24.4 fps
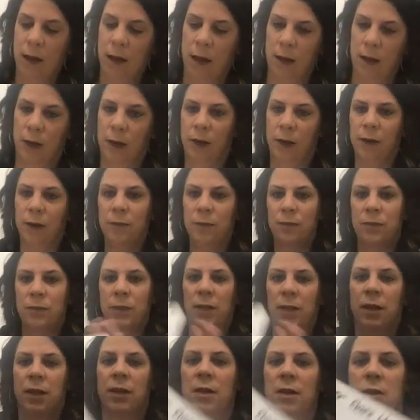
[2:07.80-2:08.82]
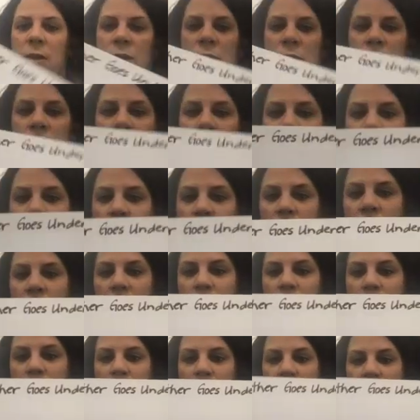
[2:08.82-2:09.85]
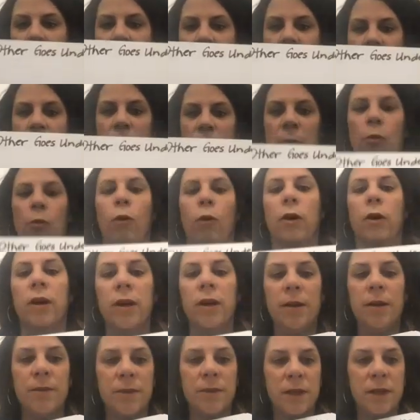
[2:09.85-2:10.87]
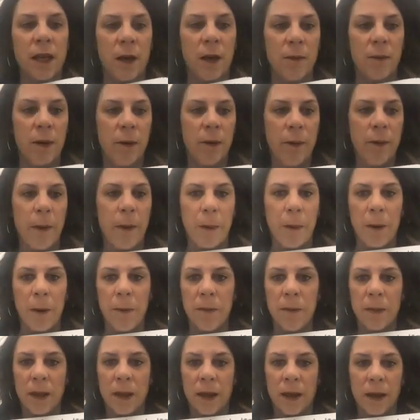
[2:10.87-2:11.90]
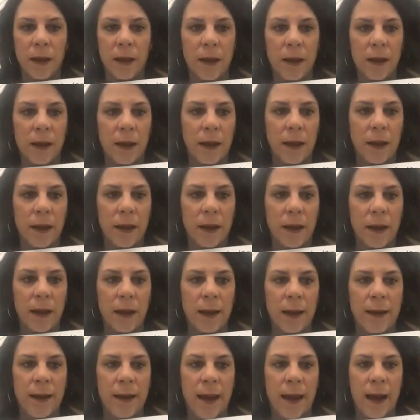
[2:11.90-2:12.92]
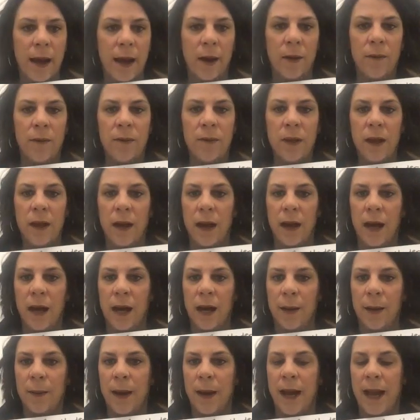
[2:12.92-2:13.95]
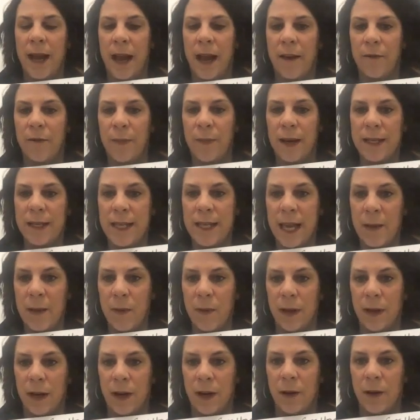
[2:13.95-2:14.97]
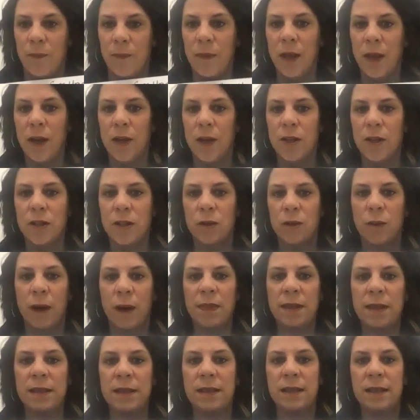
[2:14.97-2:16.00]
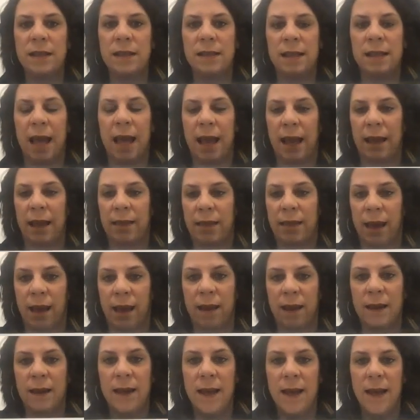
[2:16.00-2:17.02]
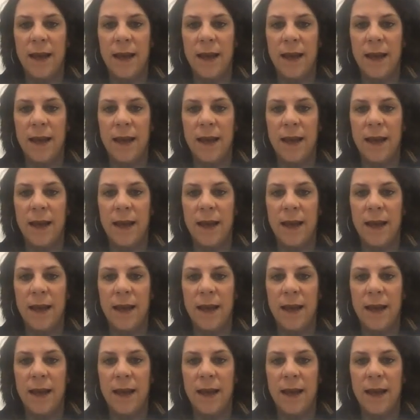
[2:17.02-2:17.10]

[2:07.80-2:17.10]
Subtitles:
under. So I wrote that on my board to help me remember. And now I have my table here. So what this is saying then